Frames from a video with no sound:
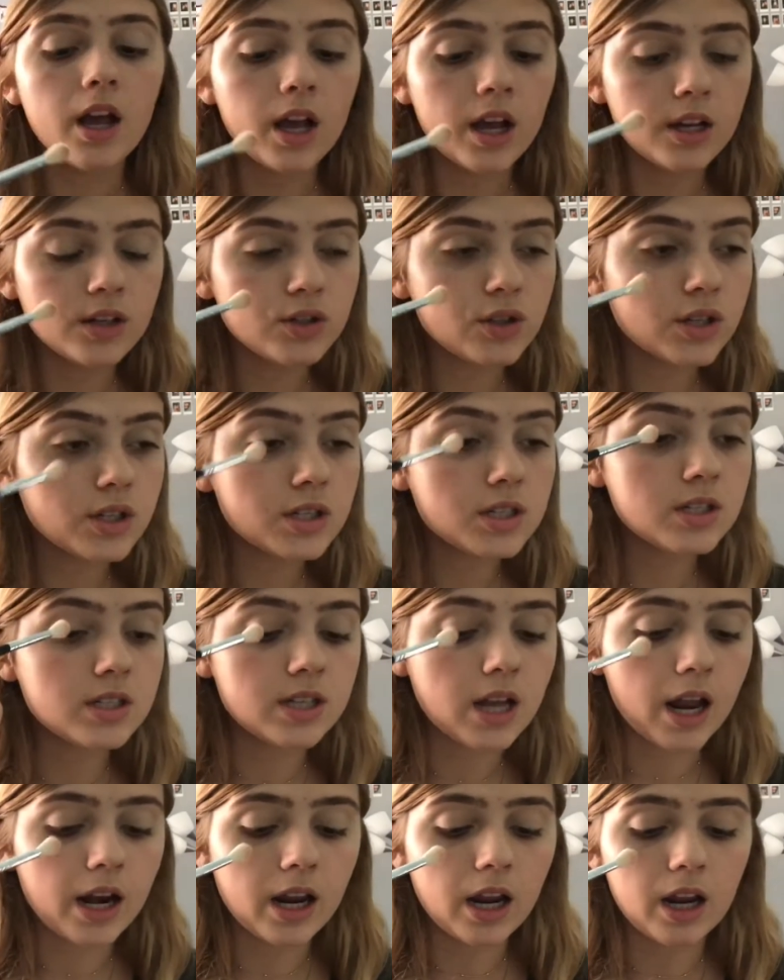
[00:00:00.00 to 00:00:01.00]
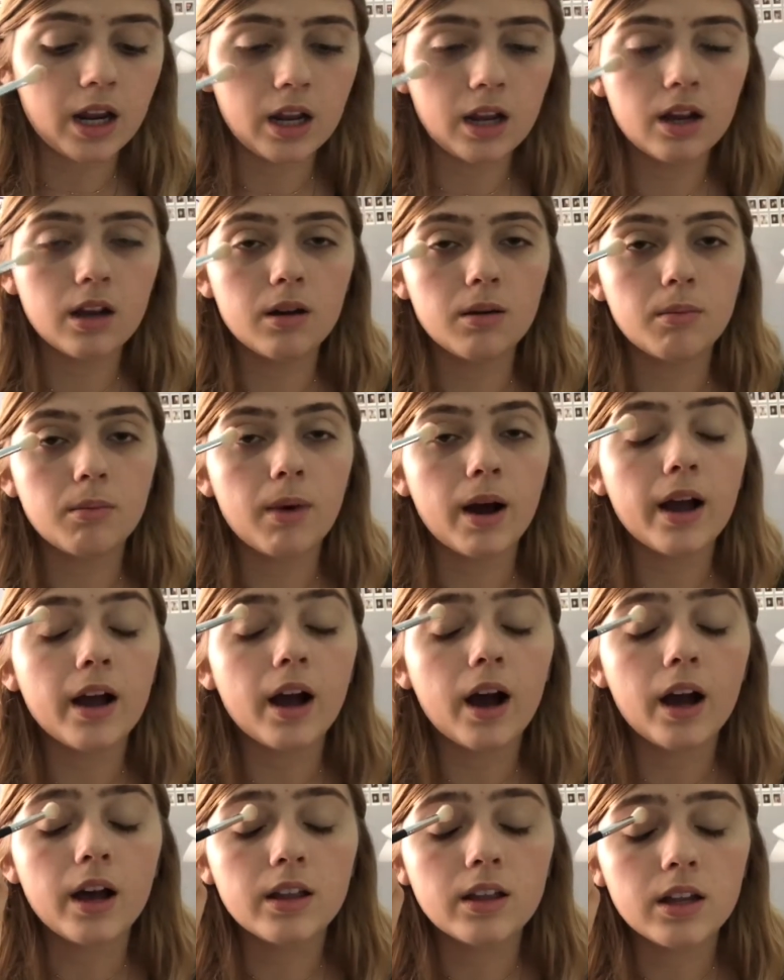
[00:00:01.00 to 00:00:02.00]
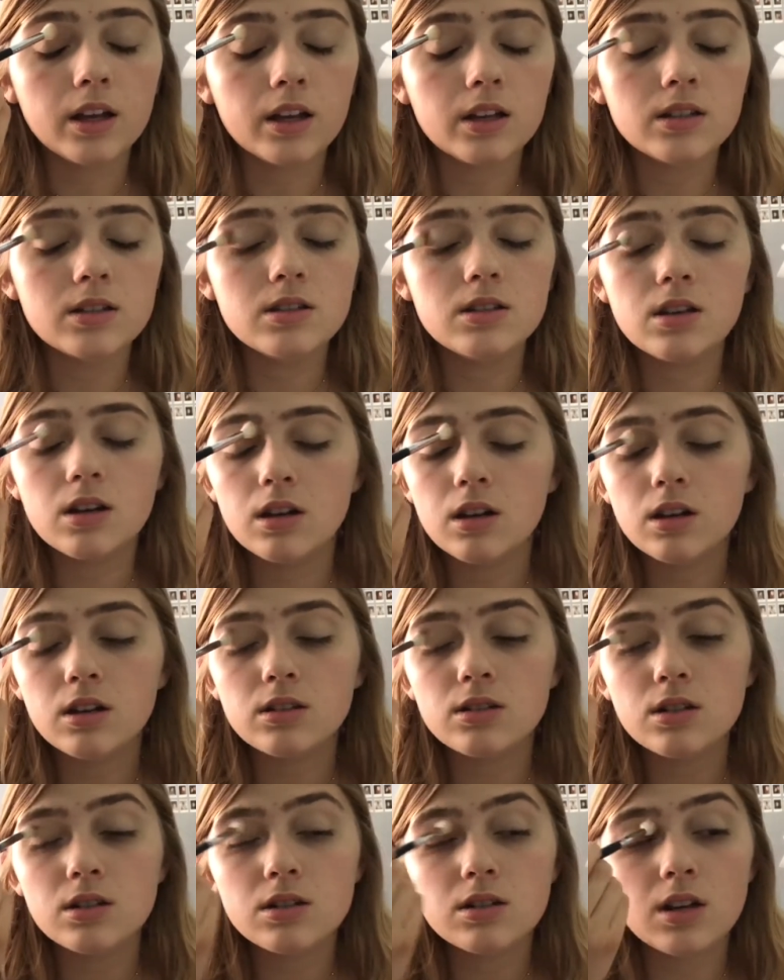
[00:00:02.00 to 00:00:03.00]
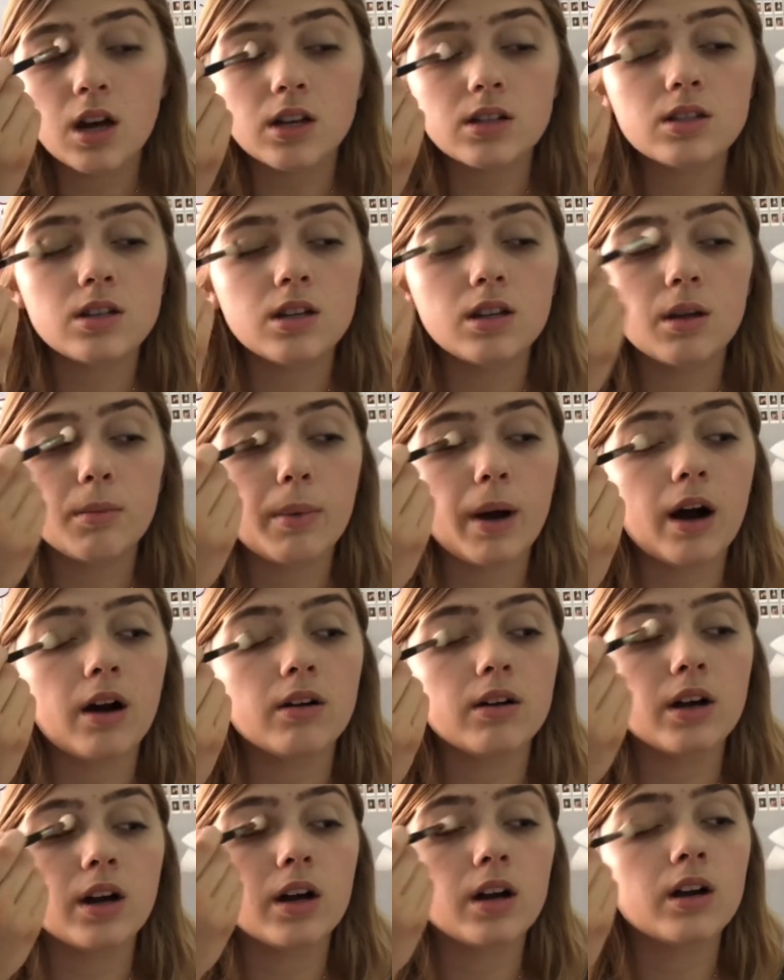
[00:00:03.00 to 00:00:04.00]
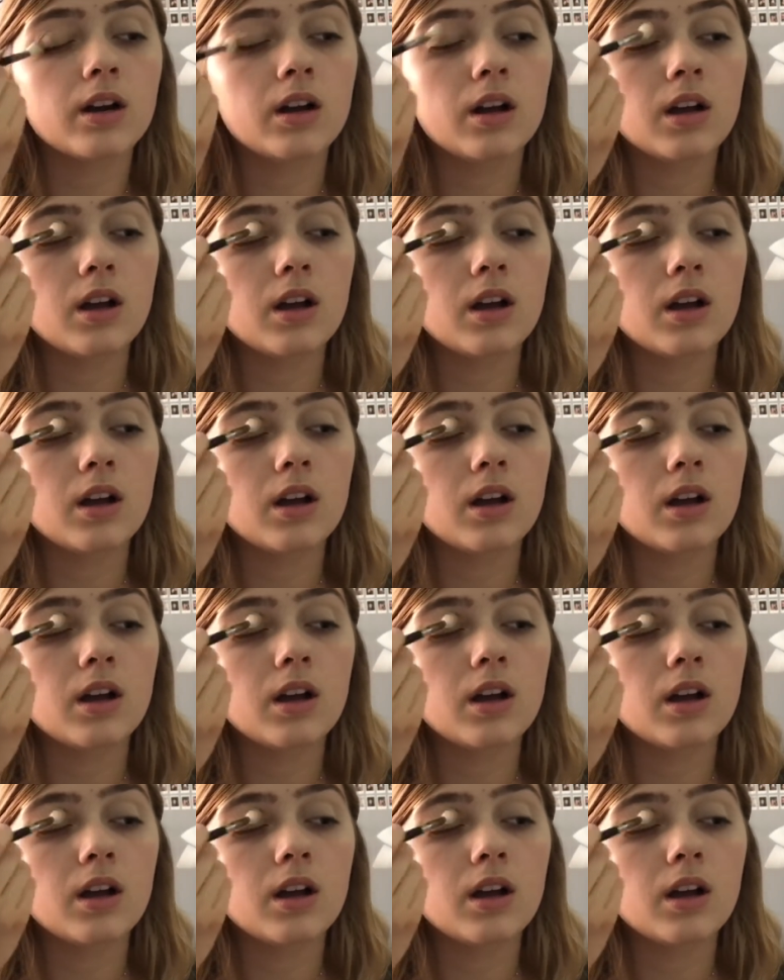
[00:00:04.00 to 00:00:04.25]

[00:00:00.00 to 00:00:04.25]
and just setting my eyelids, just dusting the powder.